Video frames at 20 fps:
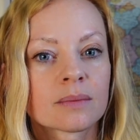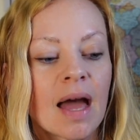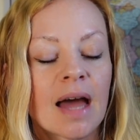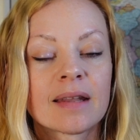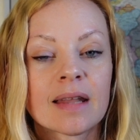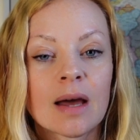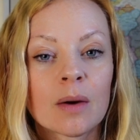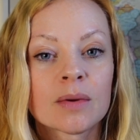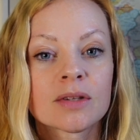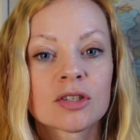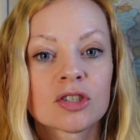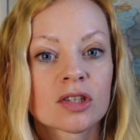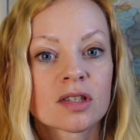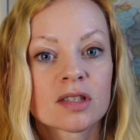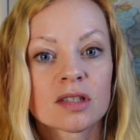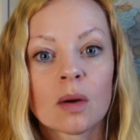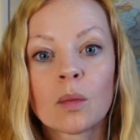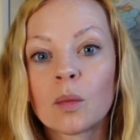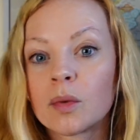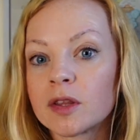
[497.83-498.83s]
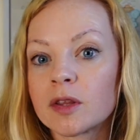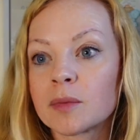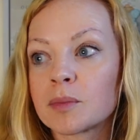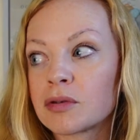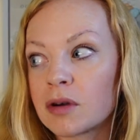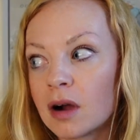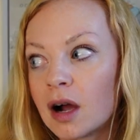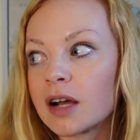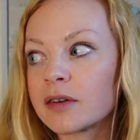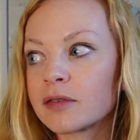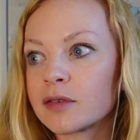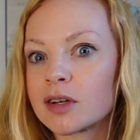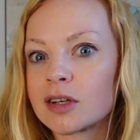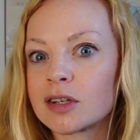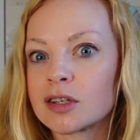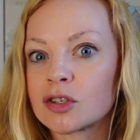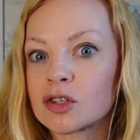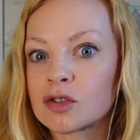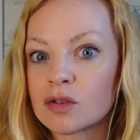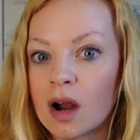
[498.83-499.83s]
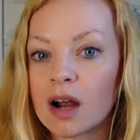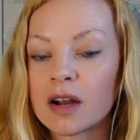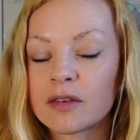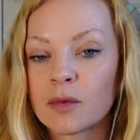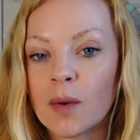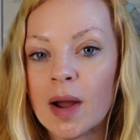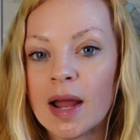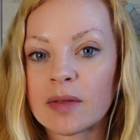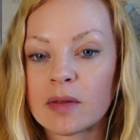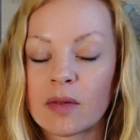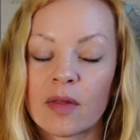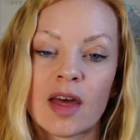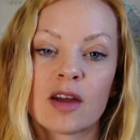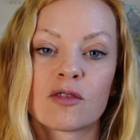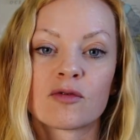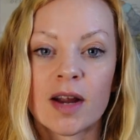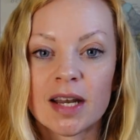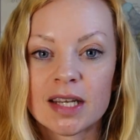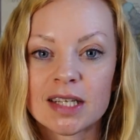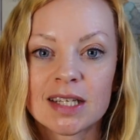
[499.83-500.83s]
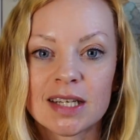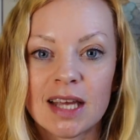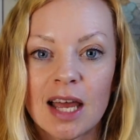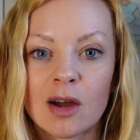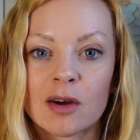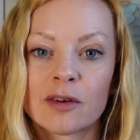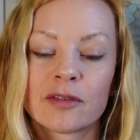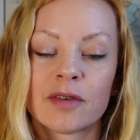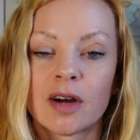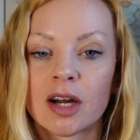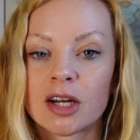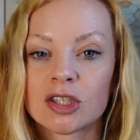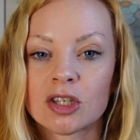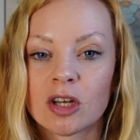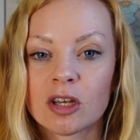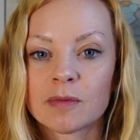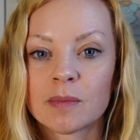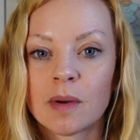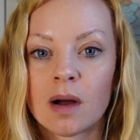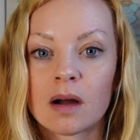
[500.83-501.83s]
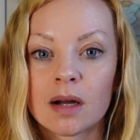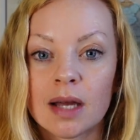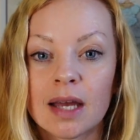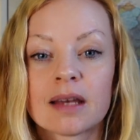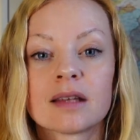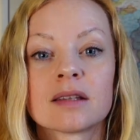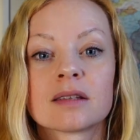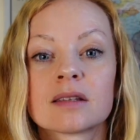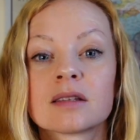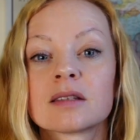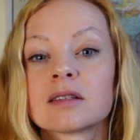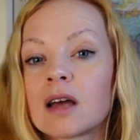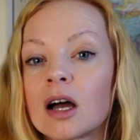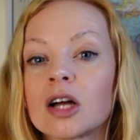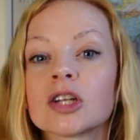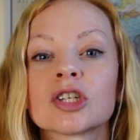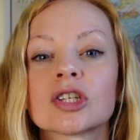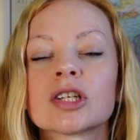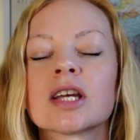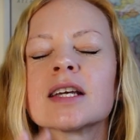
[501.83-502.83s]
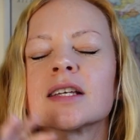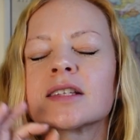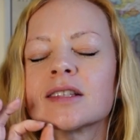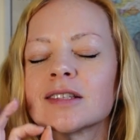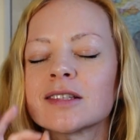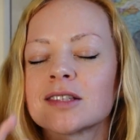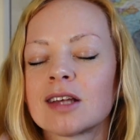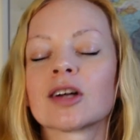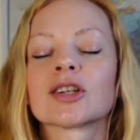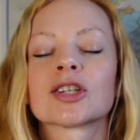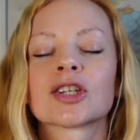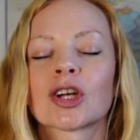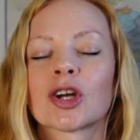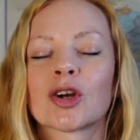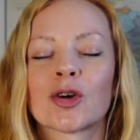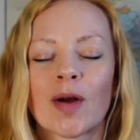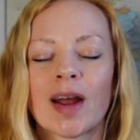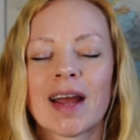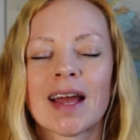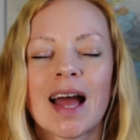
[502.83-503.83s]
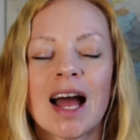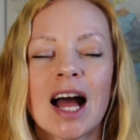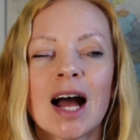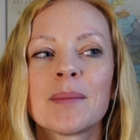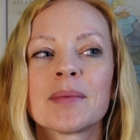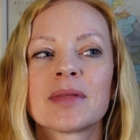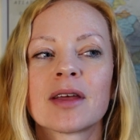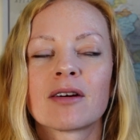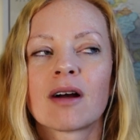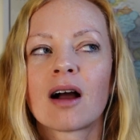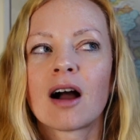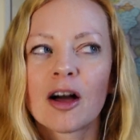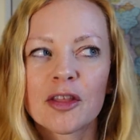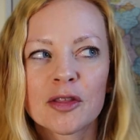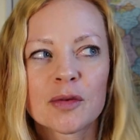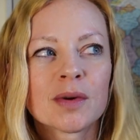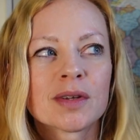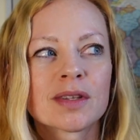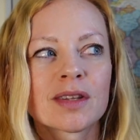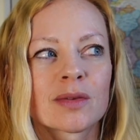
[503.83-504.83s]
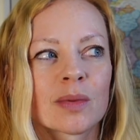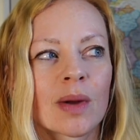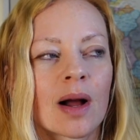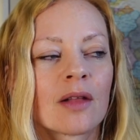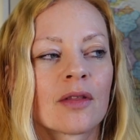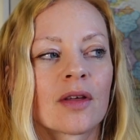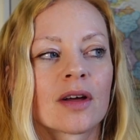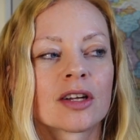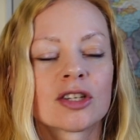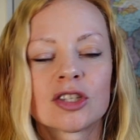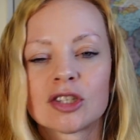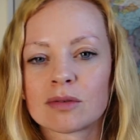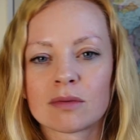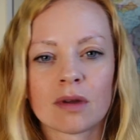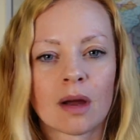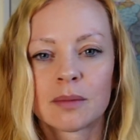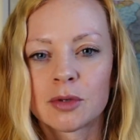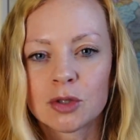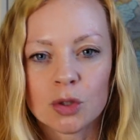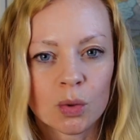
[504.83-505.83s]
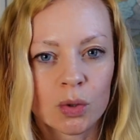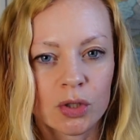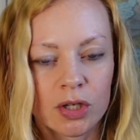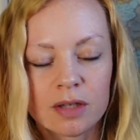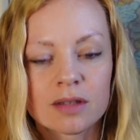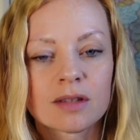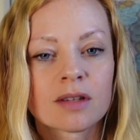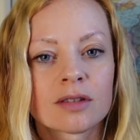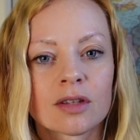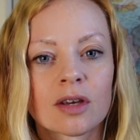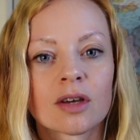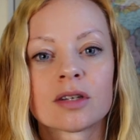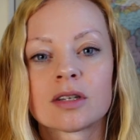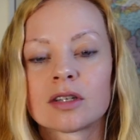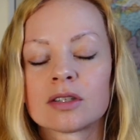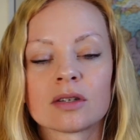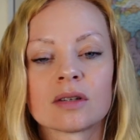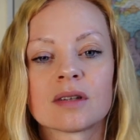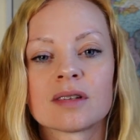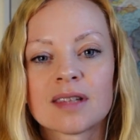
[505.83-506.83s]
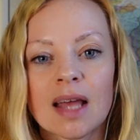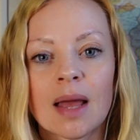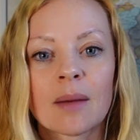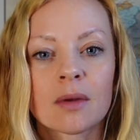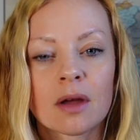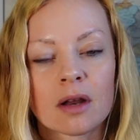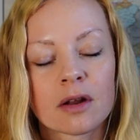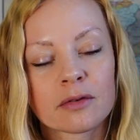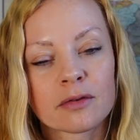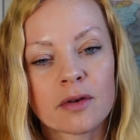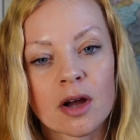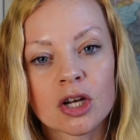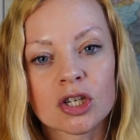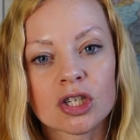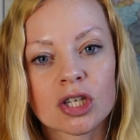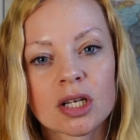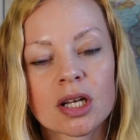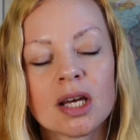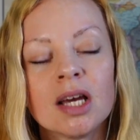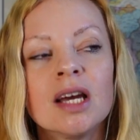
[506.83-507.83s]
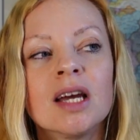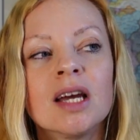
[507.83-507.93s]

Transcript: And that was just someone's private driveway that they're renting out via JustPark. It's such a great app. There are other ones as well that are, I'm sure, just as good and do the same kind of function.